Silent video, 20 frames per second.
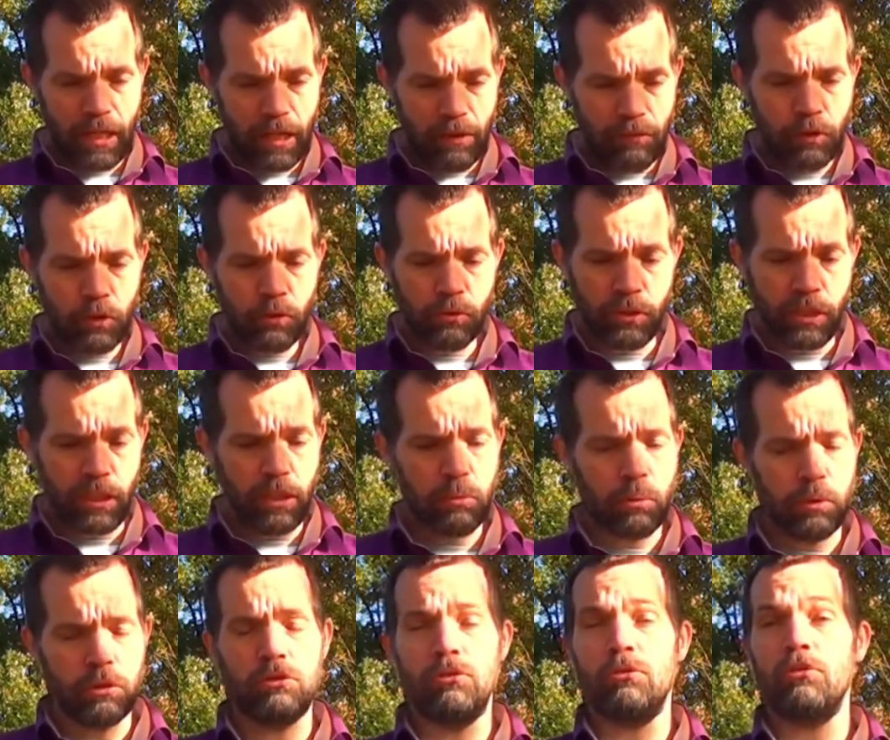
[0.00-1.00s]
if you really
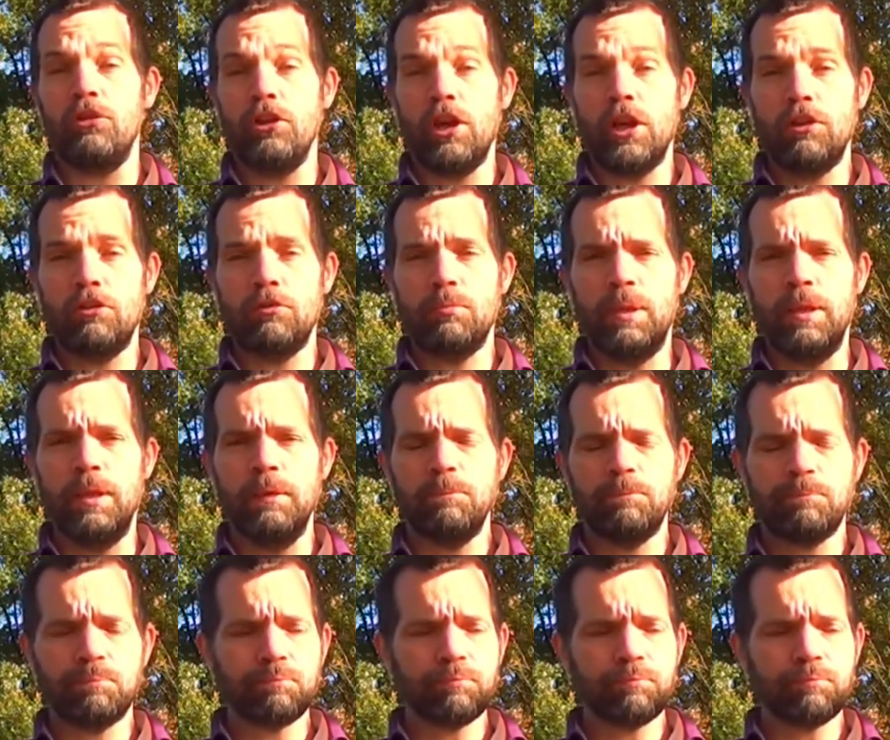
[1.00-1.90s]
want to change me,